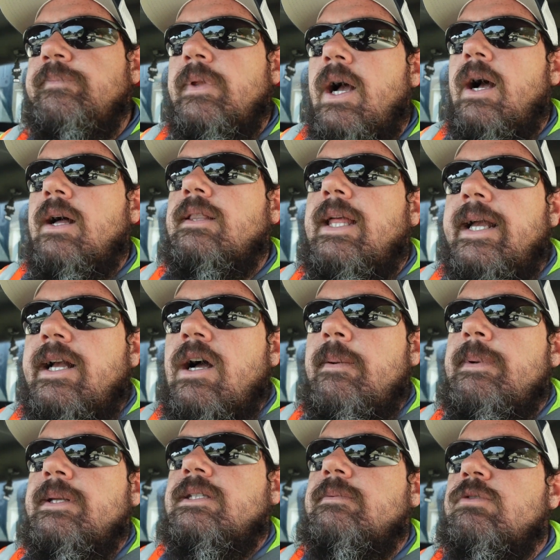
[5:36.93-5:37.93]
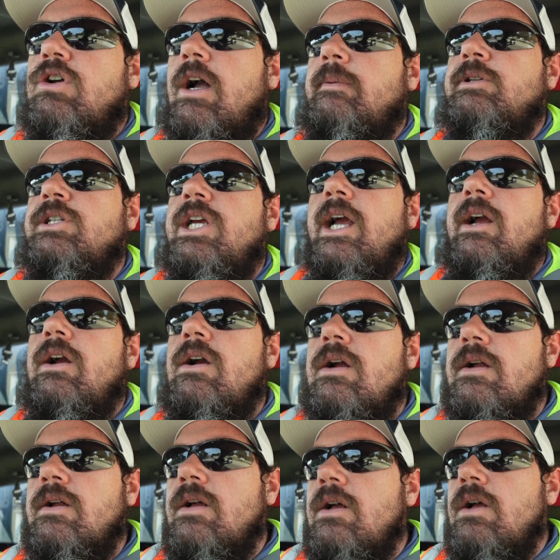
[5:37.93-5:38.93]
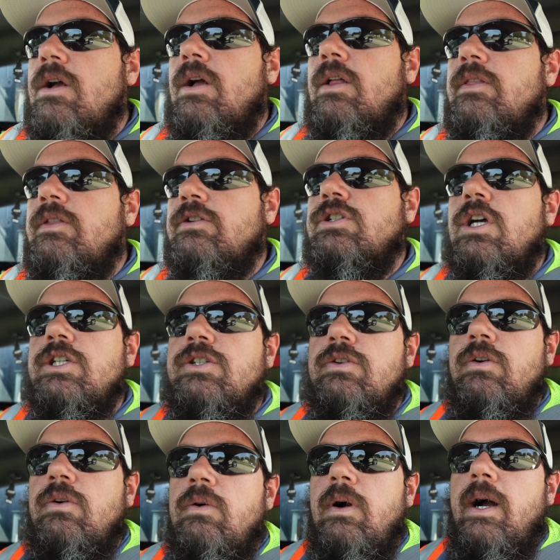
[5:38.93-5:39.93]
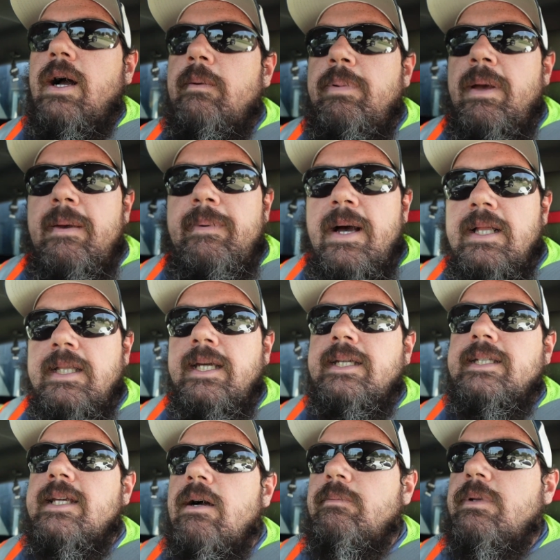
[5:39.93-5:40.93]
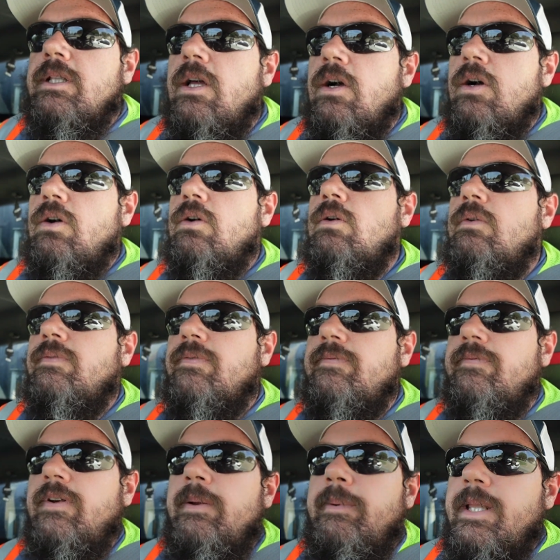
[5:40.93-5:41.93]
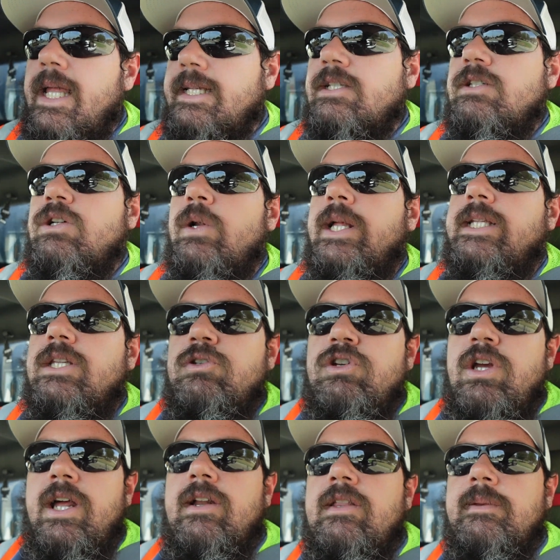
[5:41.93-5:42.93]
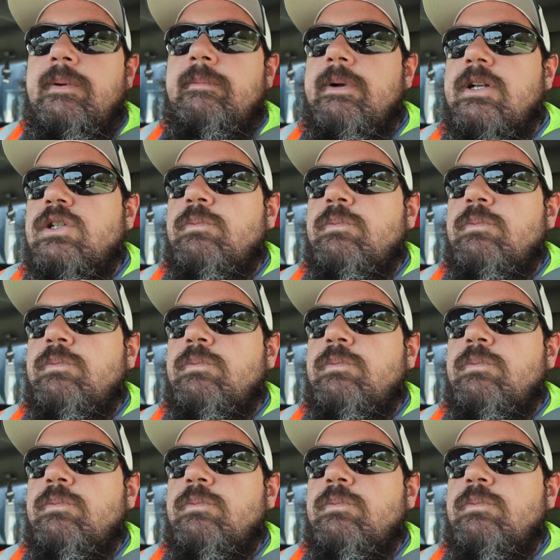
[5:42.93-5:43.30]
Like, comment, subscribe, share. There's also a PayPal link down below. If anybody would like to donate to the channel, that'd be much